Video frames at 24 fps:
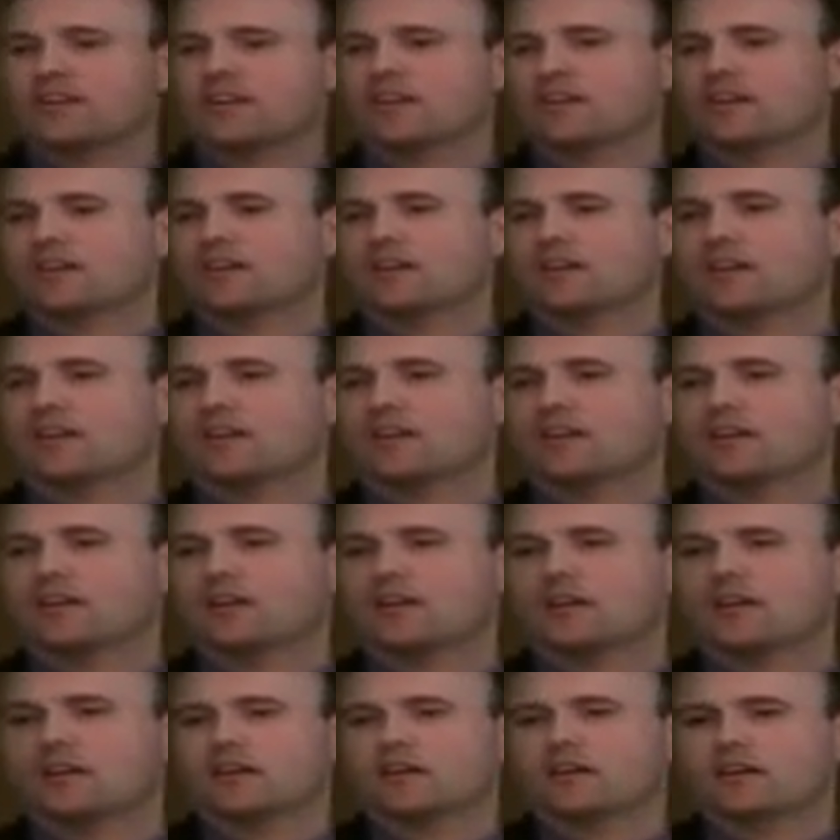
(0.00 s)

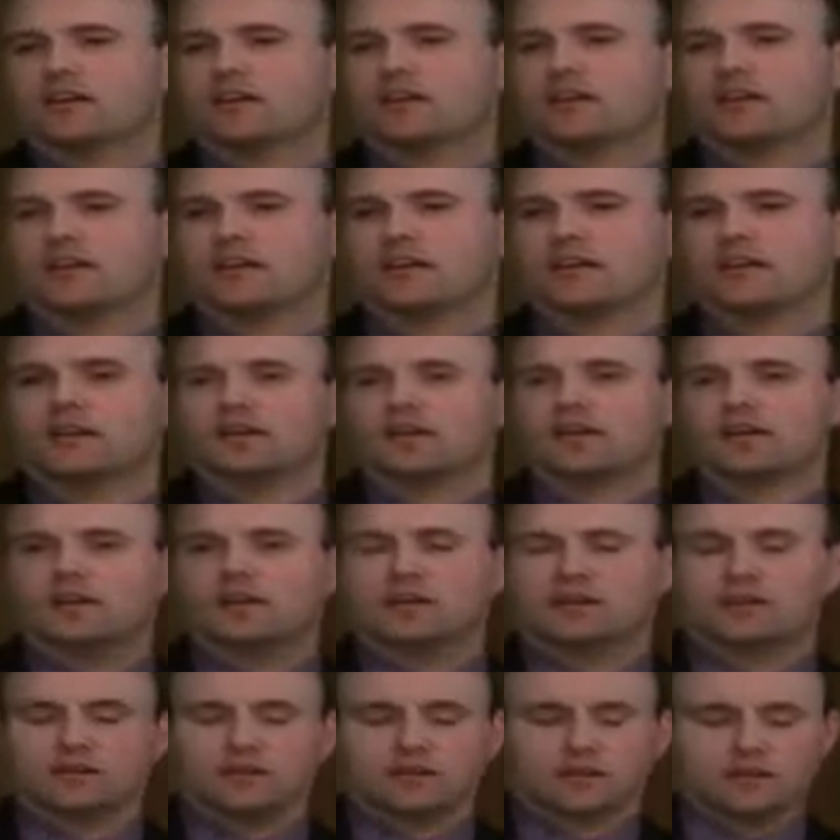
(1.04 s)
[no speech]